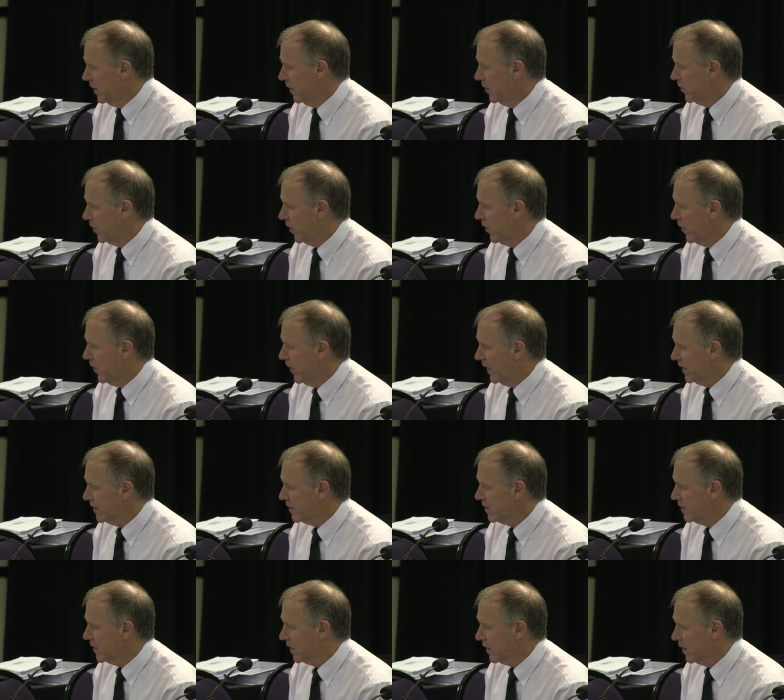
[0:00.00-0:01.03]
So
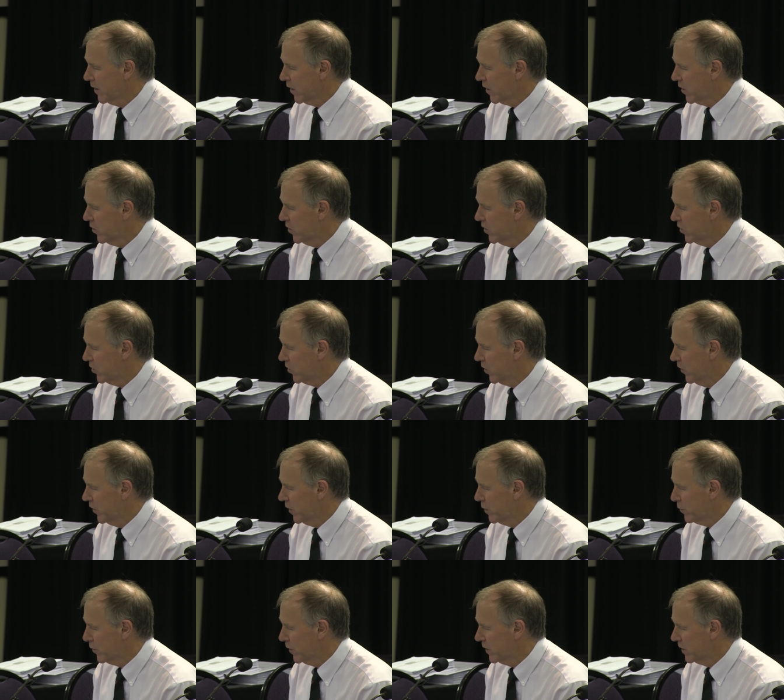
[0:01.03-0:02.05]
that's the, the crucial
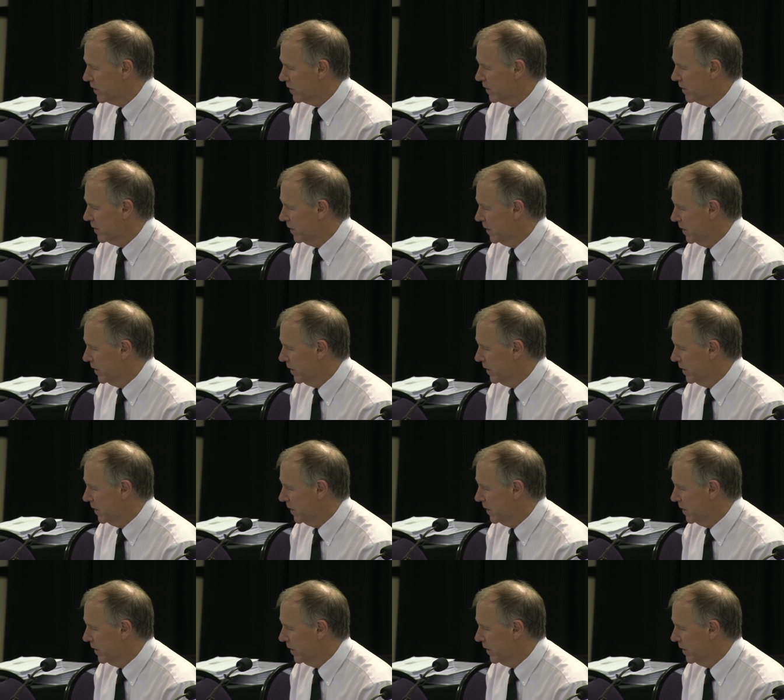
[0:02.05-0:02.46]
difference.